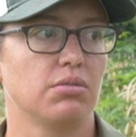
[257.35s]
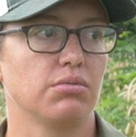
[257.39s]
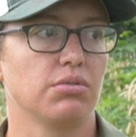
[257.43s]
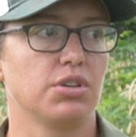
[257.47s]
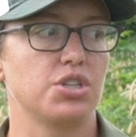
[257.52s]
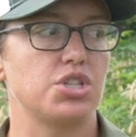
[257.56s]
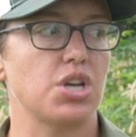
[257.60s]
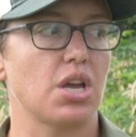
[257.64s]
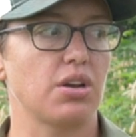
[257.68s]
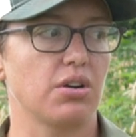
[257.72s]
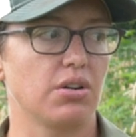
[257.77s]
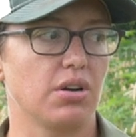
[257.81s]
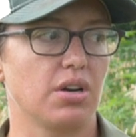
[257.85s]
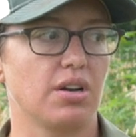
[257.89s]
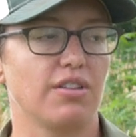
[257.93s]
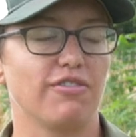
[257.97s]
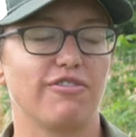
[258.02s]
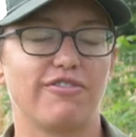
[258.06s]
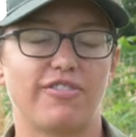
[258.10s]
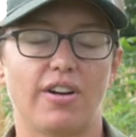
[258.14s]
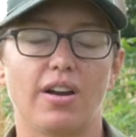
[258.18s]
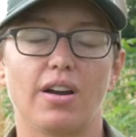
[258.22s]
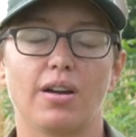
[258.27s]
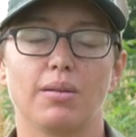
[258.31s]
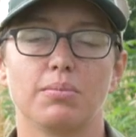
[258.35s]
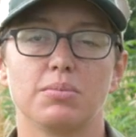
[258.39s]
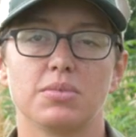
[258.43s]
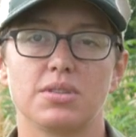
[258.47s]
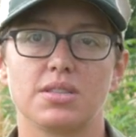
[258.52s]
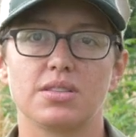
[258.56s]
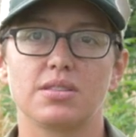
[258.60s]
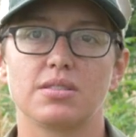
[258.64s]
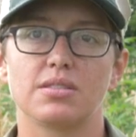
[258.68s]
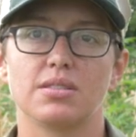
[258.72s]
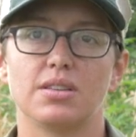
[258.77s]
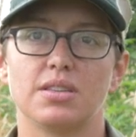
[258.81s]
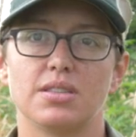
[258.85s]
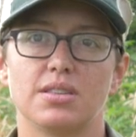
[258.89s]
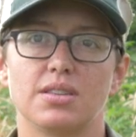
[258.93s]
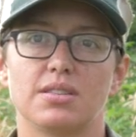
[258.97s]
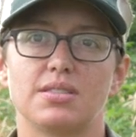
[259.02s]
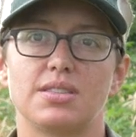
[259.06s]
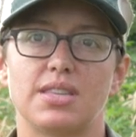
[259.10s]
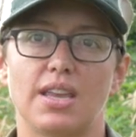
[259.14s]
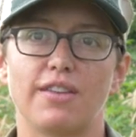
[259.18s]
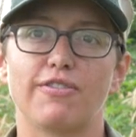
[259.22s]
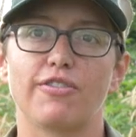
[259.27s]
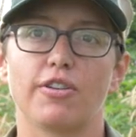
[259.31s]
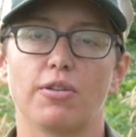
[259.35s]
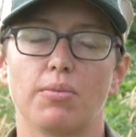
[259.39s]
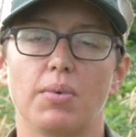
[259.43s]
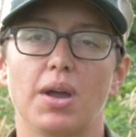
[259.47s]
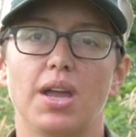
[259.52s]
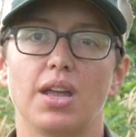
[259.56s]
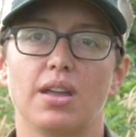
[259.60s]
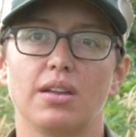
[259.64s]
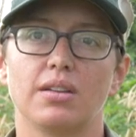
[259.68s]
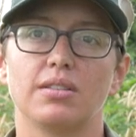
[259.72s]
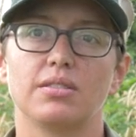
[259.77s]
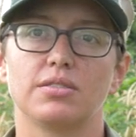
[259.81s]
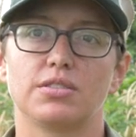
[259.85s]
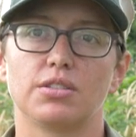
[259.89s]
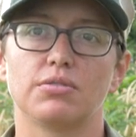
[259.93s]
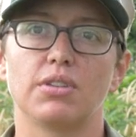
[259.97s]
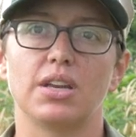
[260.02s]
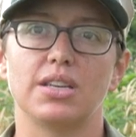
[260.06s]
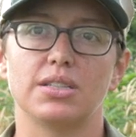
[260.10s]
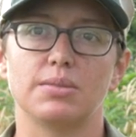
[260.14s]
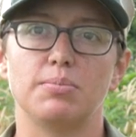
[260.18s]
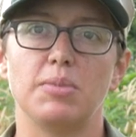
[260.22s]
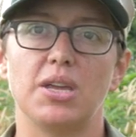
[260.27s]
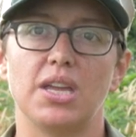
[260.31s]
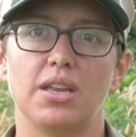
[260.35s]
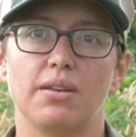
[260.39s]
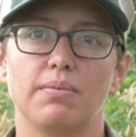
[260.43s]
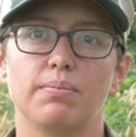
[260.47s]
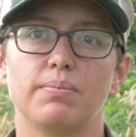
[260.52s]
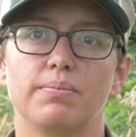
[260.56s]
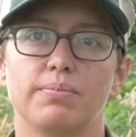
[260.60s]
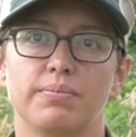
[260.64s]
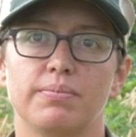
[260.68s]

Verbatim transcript: regenerative farms is a safer way to raise meat.